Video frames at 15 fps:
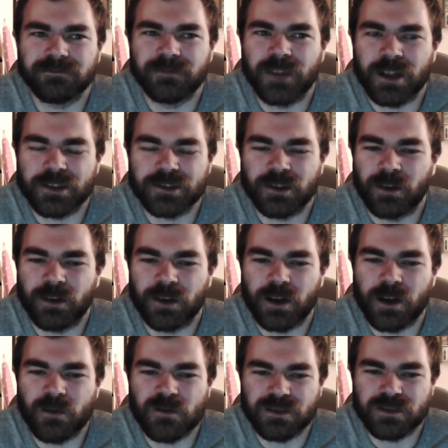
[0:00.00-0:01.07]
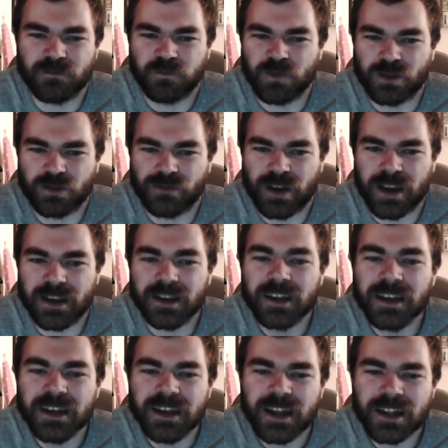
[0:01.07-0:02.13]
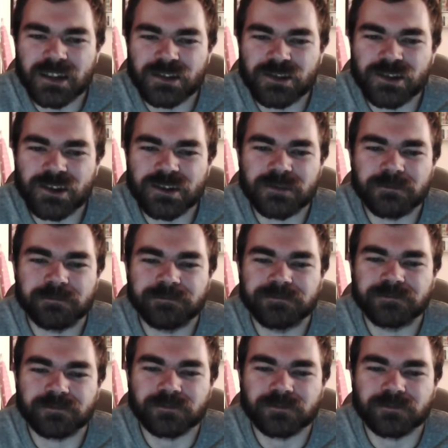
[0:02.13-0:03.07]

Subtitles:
not so long ago was great. It's just,